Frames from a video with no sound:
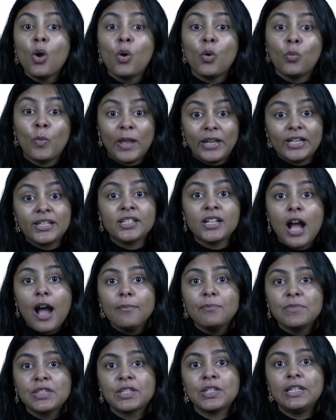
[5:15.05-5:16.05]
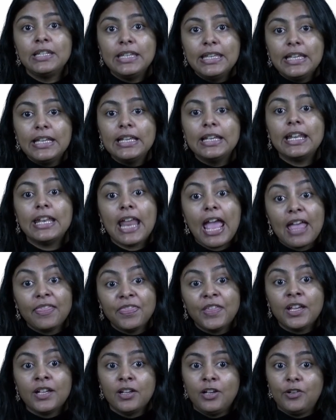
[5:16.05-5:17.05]
When it comes to legal and
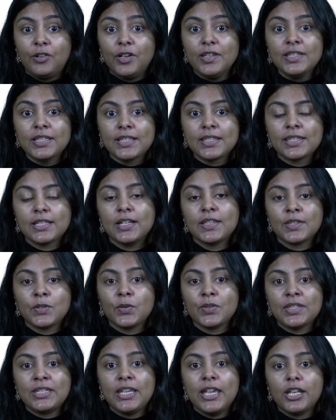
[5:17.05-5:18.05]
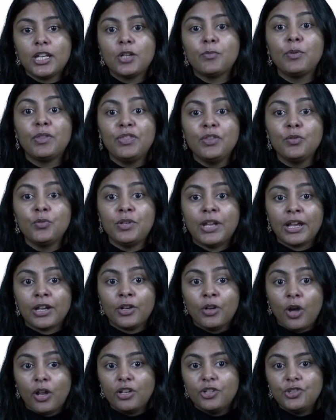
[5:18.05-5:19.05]
ethical risks associated with new
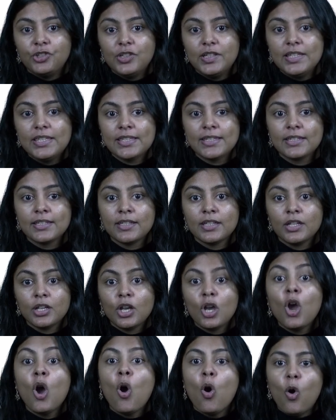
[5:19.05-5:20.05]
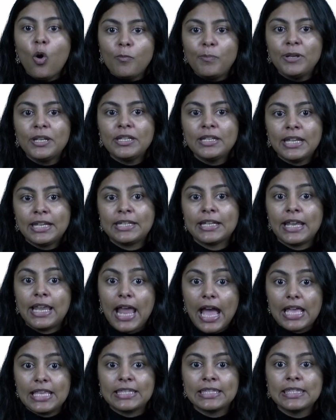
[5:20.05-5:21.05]
technologies, open data
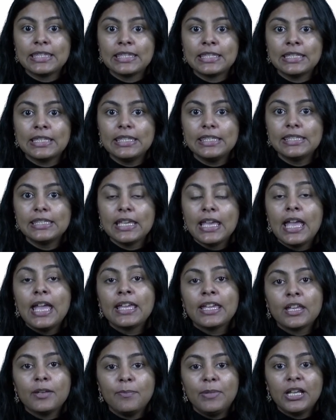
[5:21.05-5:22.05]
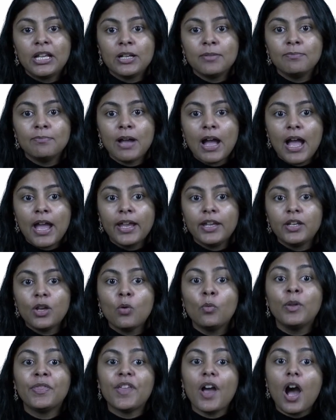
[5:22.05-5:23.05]
licenses can be combined
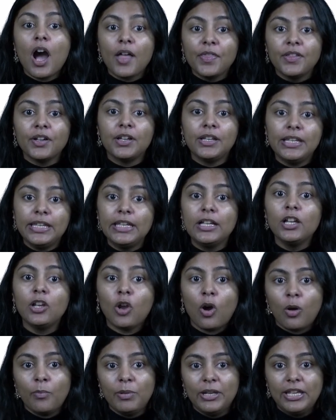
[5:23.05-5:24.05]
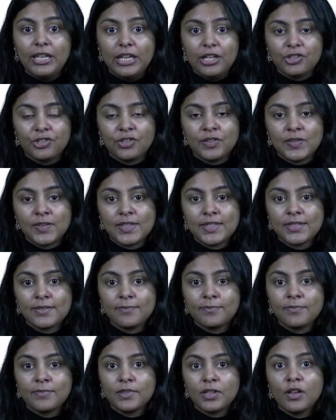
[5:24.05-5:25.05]
with other legal obligations.
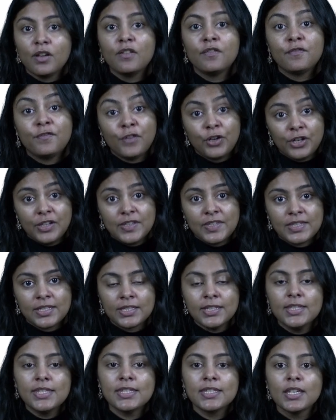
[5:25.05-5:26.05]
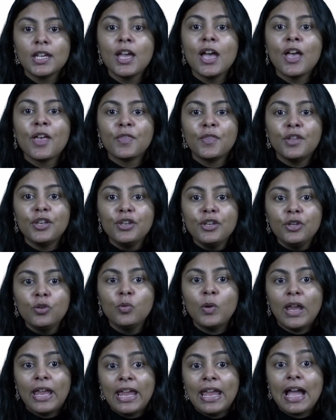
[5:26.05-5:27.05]
For instance, the
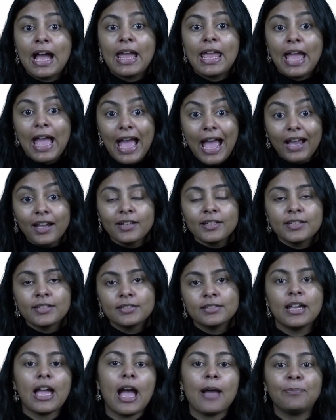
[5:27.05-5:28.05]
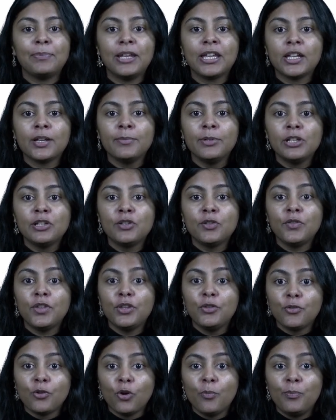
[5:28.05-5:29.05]
new AI Act, applicable to the
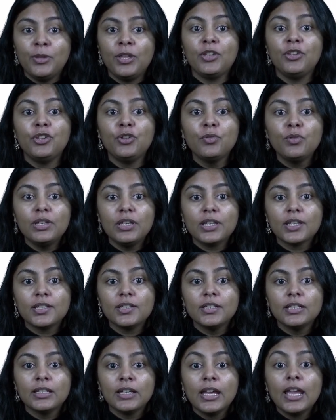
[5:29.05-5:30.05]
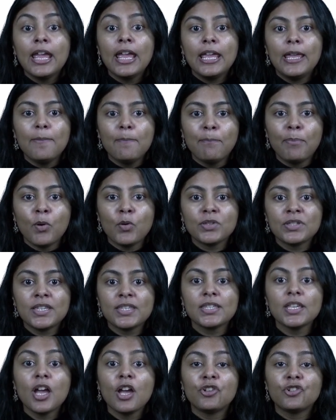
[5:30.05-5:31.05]
European Union,
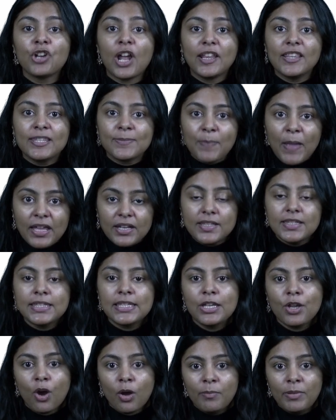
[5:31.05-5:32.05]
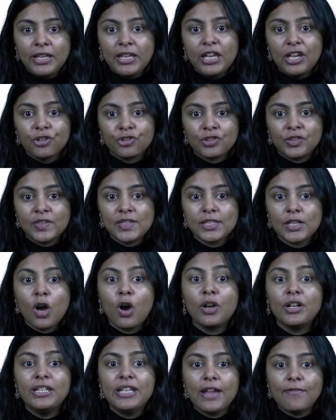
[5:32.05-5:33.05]
imposes transparency obligations
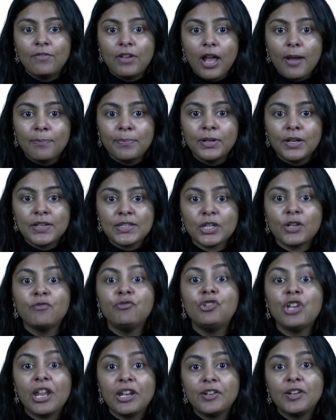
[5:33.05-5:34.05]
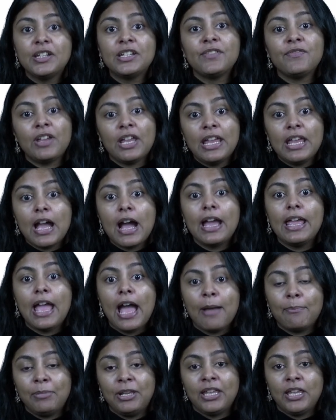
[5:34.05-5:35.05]
on developers of generative AI
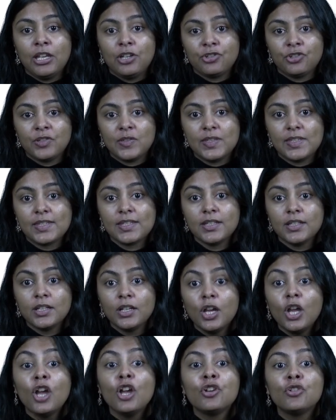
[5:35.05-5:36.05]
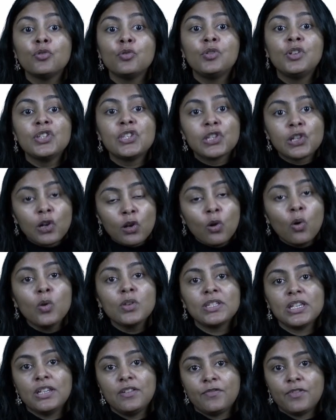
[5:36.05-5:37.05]
applications to disclose
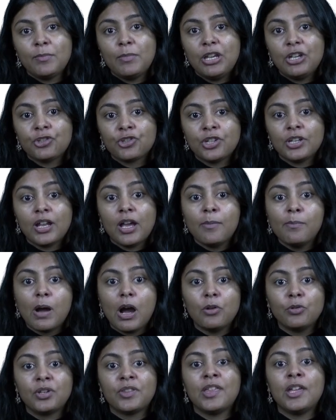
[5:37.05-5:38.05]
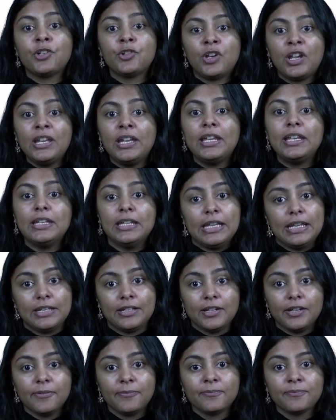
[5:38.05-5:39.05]
information about their training
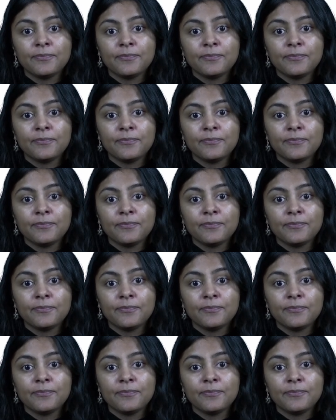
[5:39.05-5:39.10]
data.